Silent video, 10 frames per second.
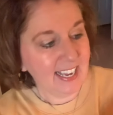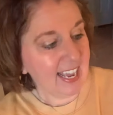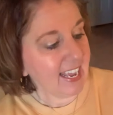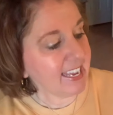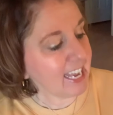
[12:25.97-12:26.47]

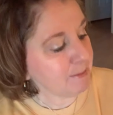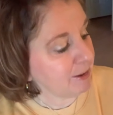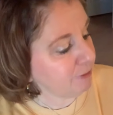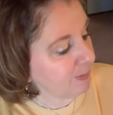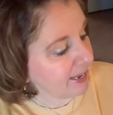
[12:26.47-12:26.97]
He came out
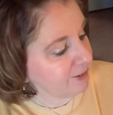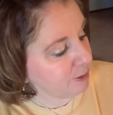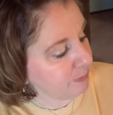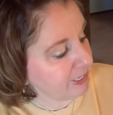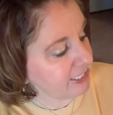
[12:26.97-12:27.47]
from under the
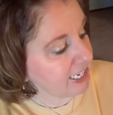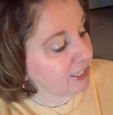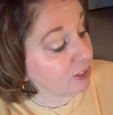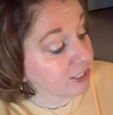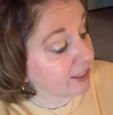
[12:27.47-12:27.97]
bridge. He
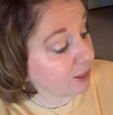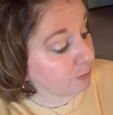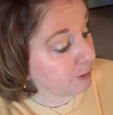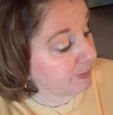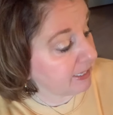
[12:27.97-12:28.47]
looked at the 3
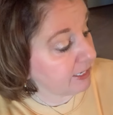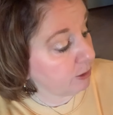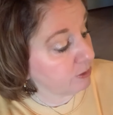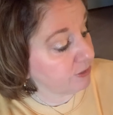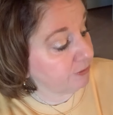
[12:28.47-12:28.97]
Billy
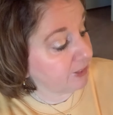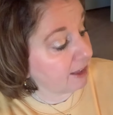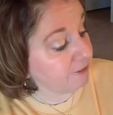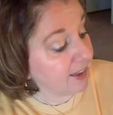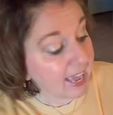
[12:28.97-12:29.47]
Goats
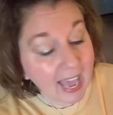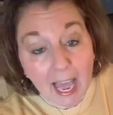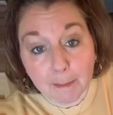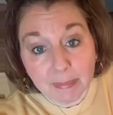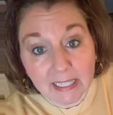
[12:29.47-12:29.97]
Fluff
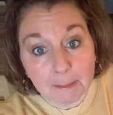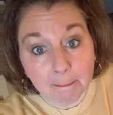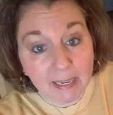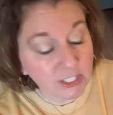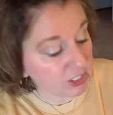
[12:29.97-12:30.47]
happily
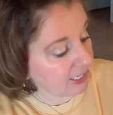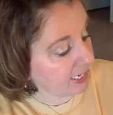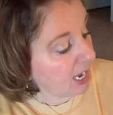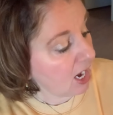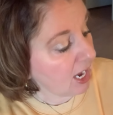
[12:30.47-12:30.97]
munching
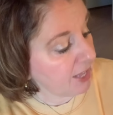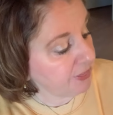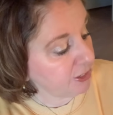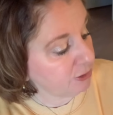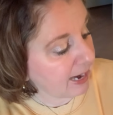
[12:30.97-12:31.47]
on the
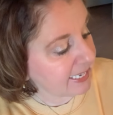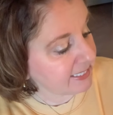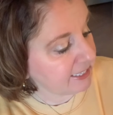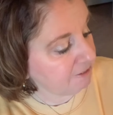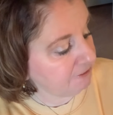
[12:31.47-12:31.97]
grass
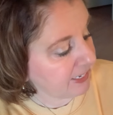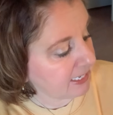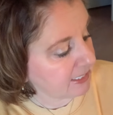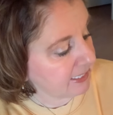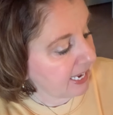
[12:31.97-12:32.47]
in the
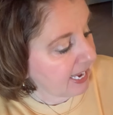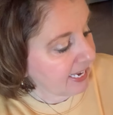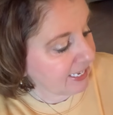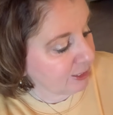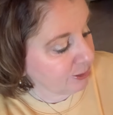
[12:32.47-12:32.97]
field.
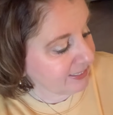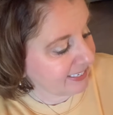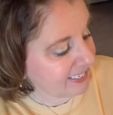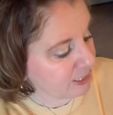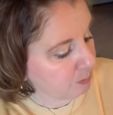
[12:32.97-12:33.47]
He looked at
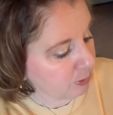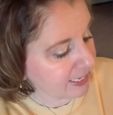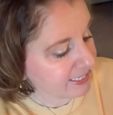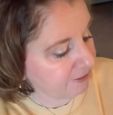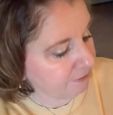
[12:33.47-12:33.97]
his
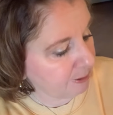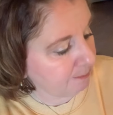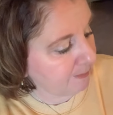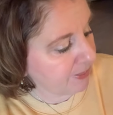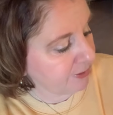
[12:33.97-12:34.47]
present from
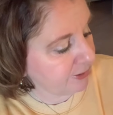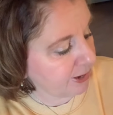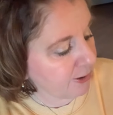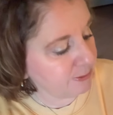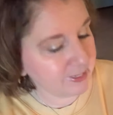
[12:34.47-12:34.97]
Mother
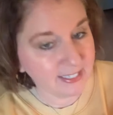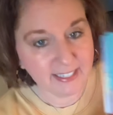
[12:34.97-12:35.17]
Goat